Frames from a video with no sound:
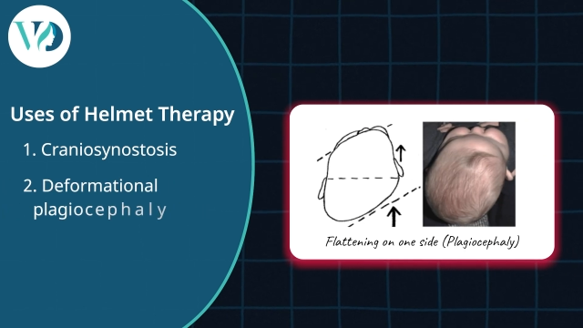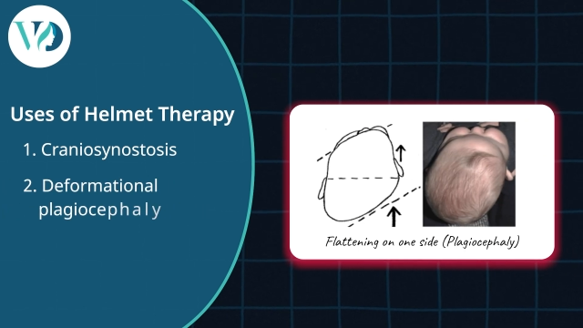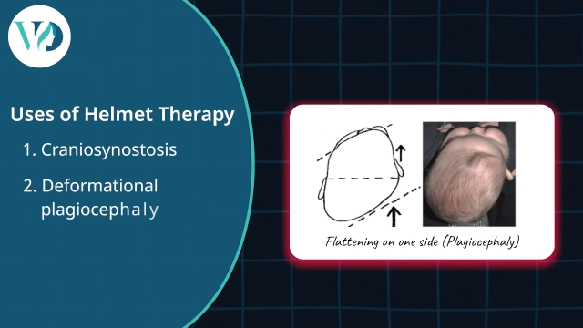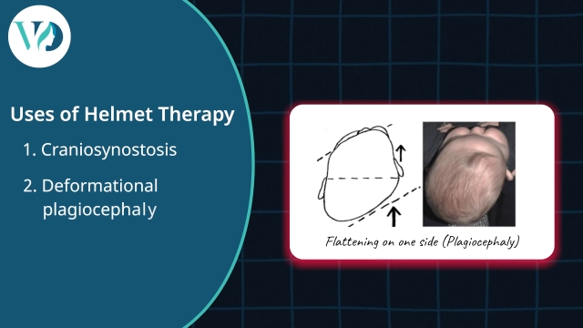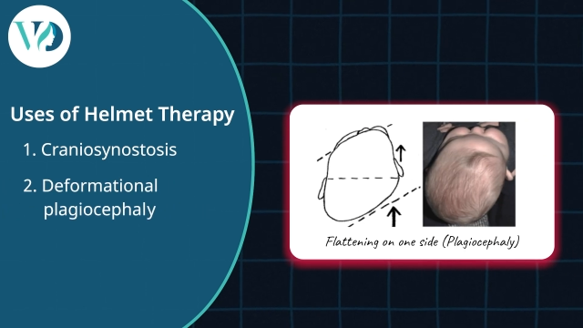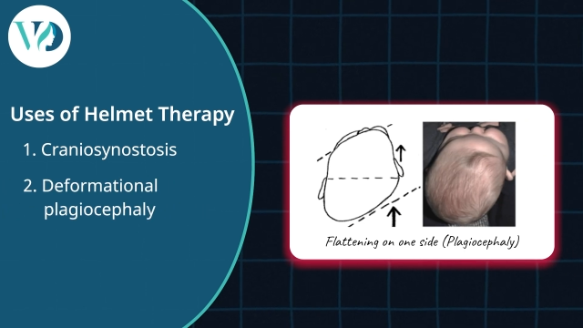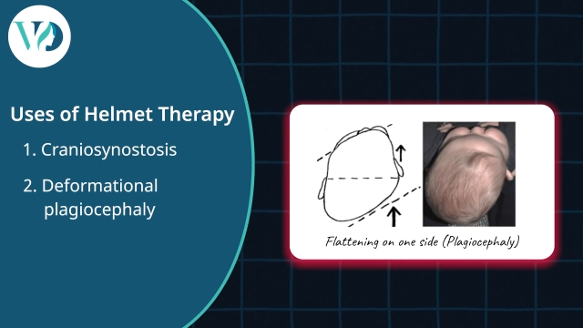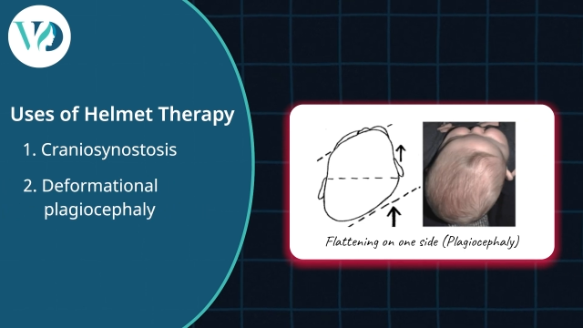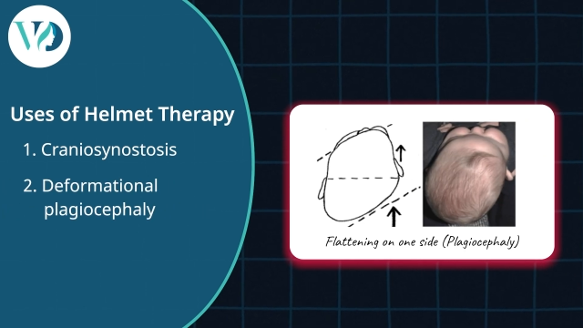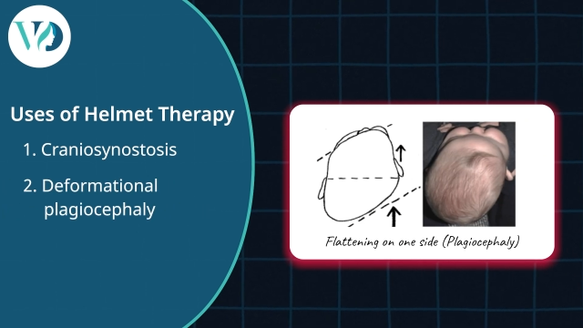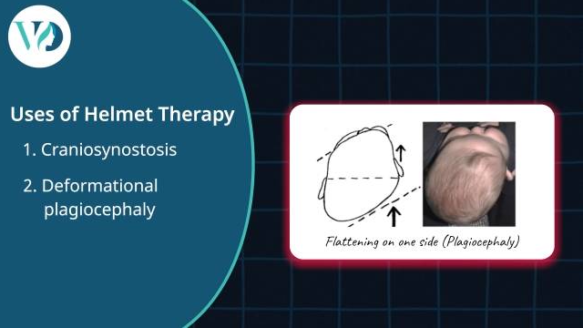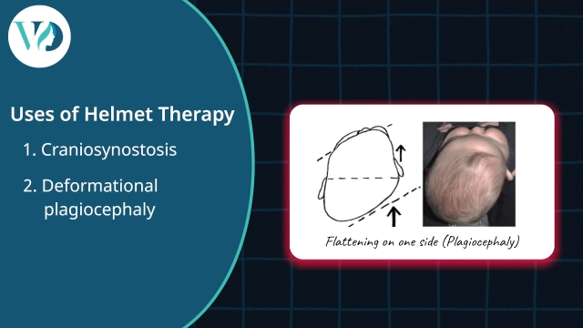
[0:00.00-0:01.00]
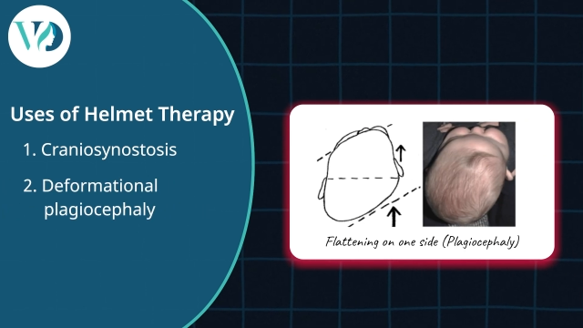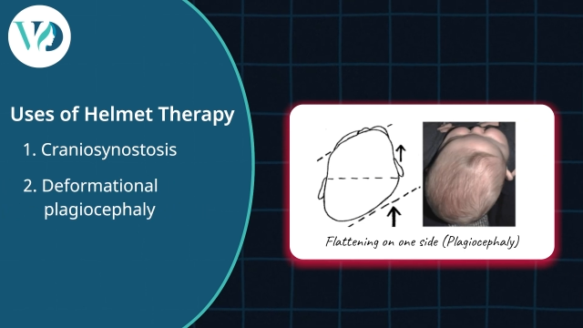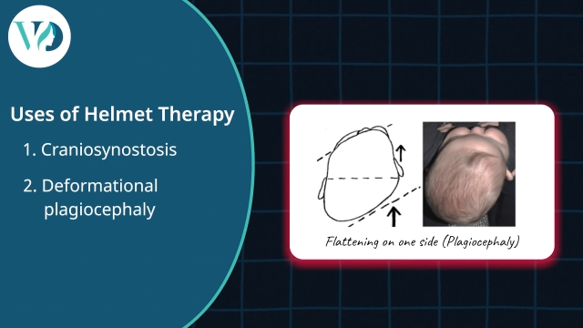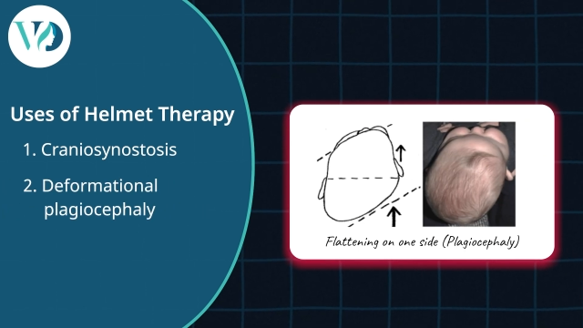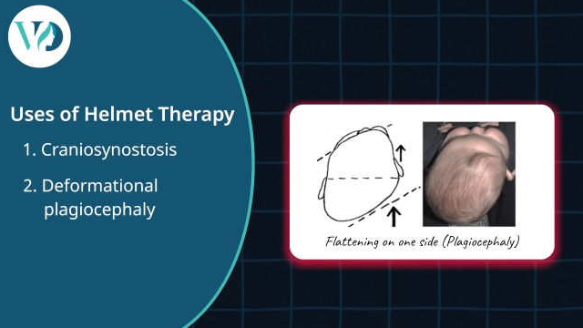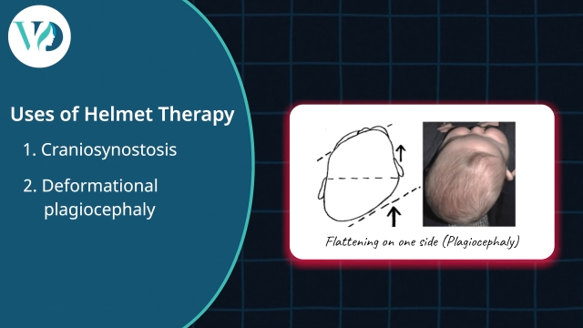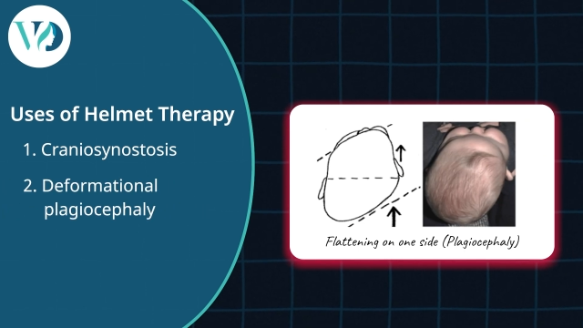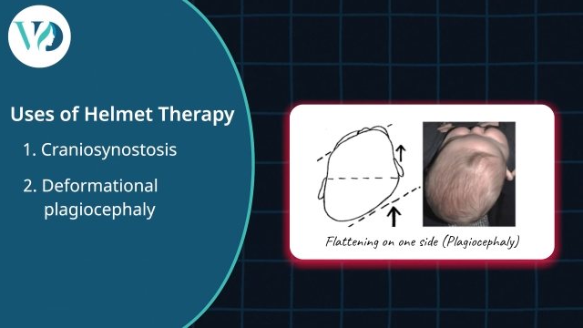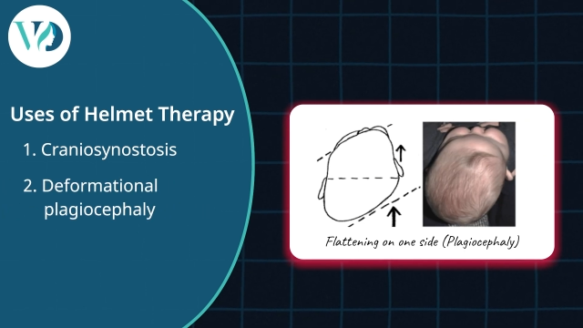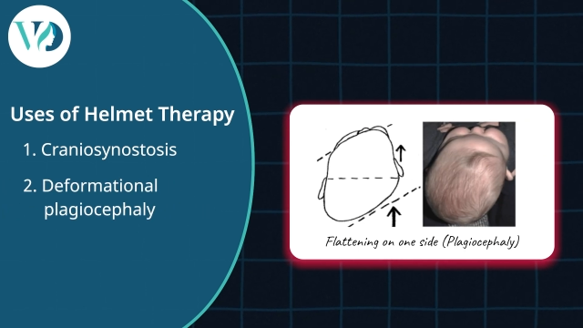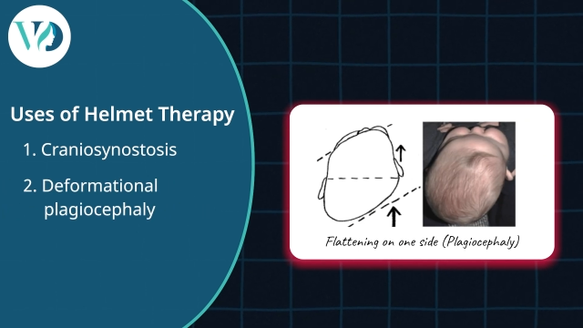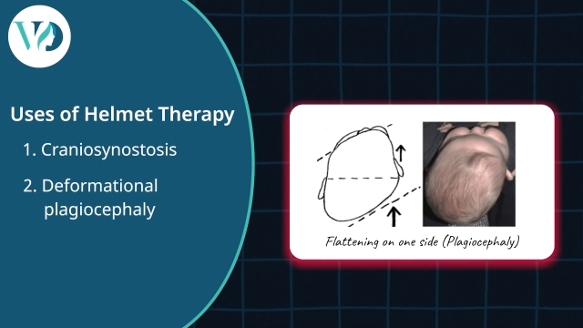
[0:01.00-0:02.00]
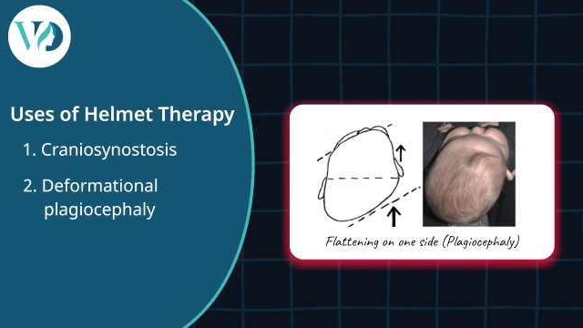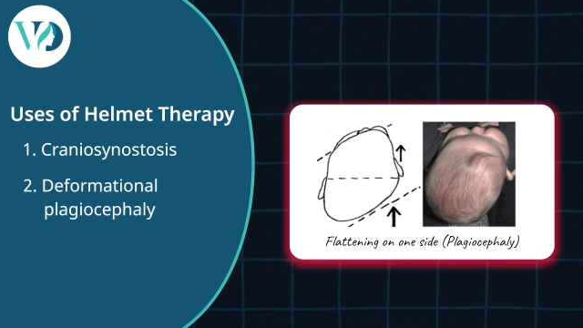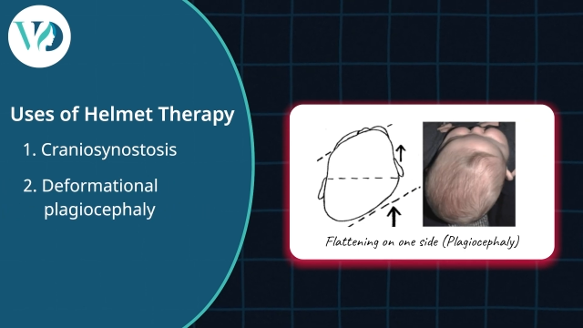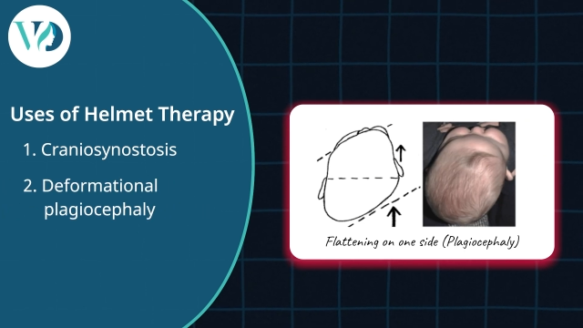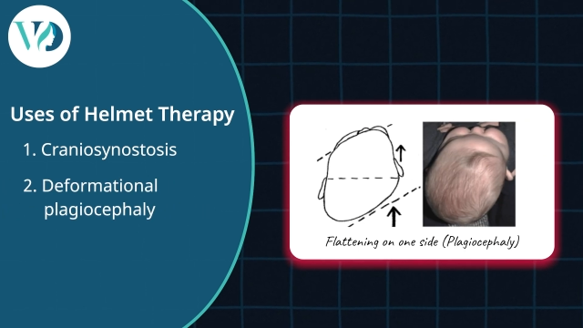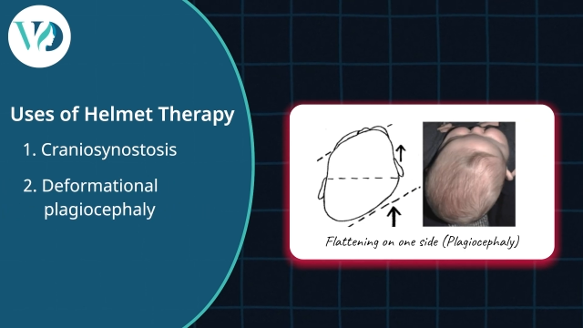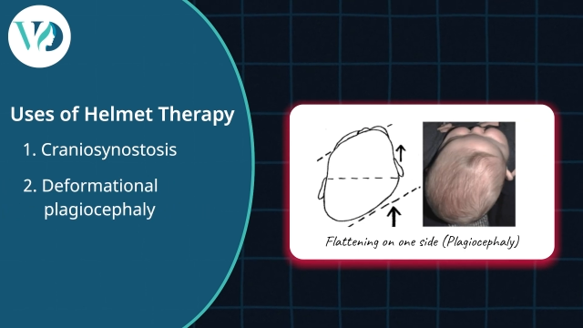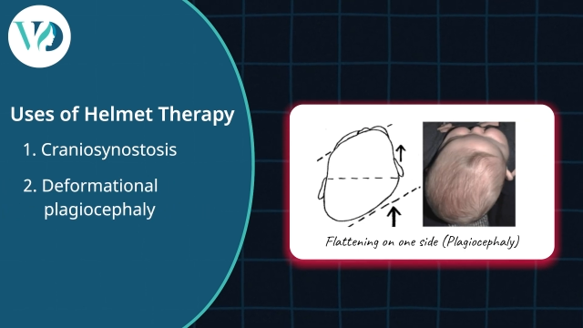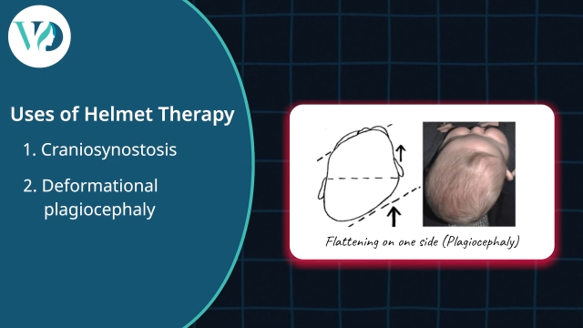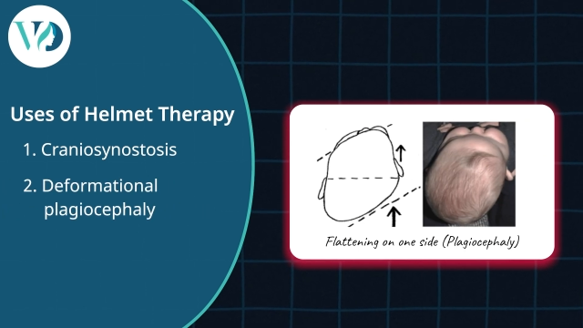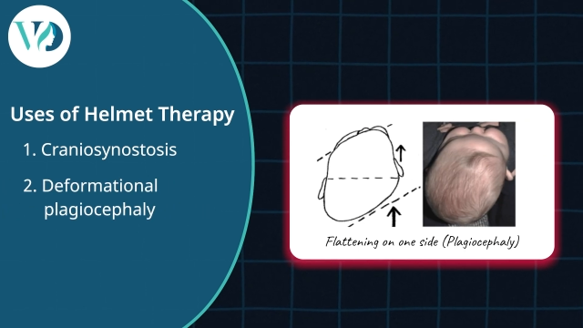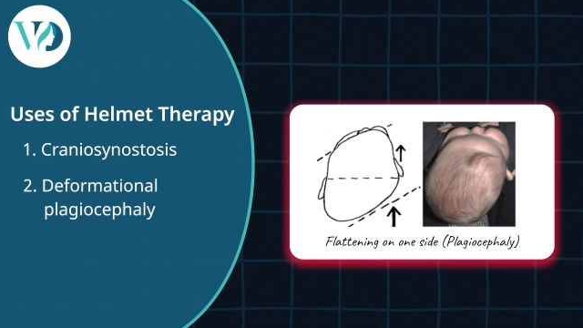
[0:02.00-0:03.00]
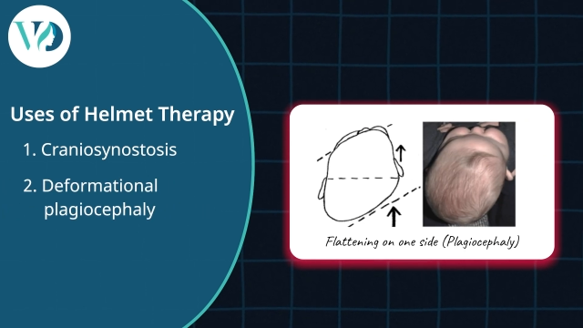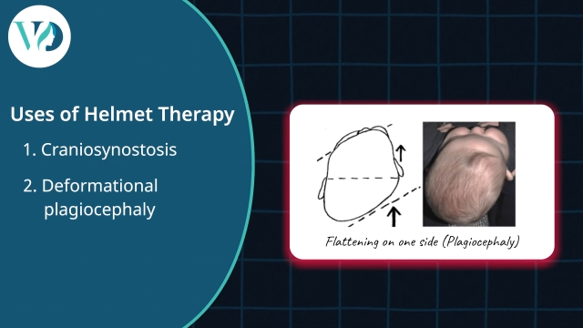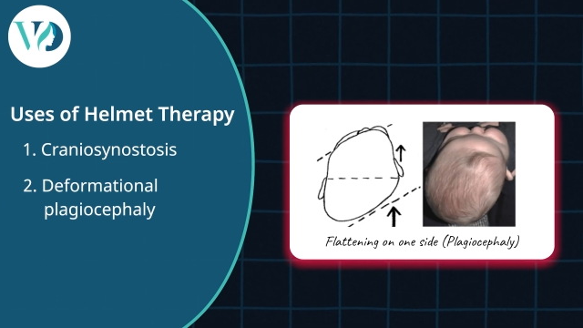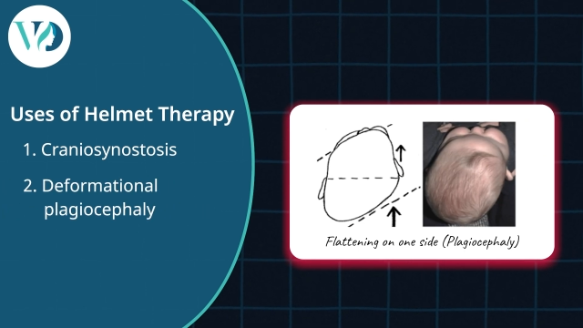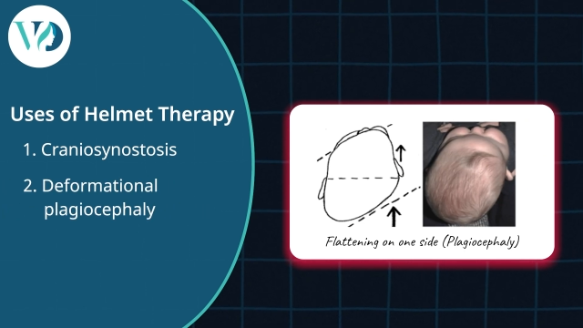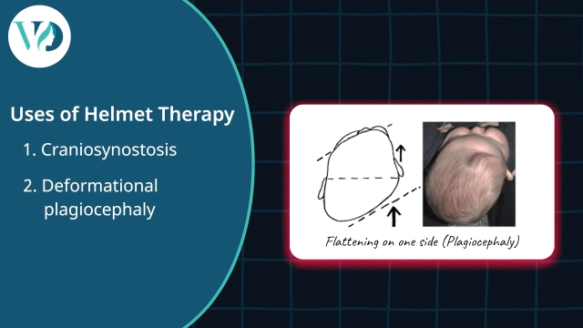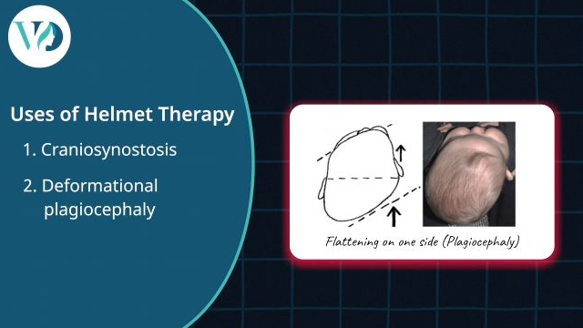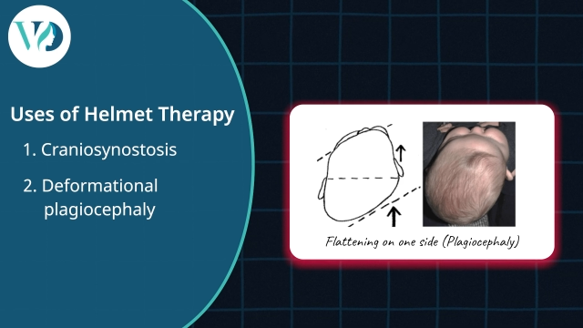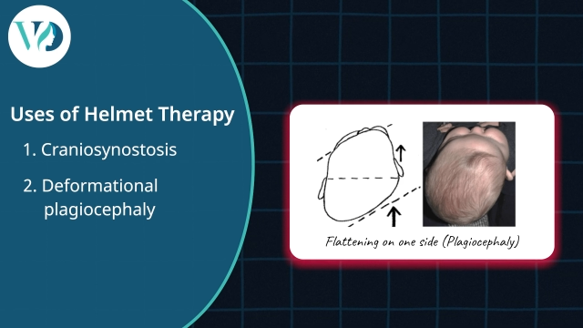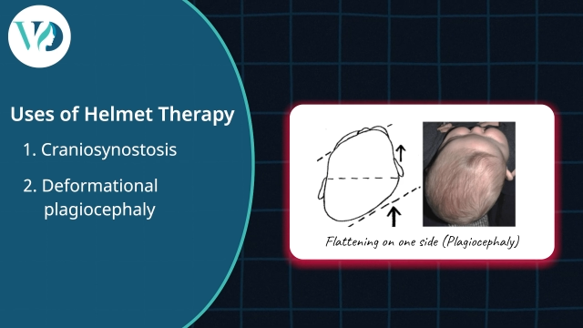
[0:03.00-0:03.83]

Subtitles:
No face is visible, so there are no lips to read.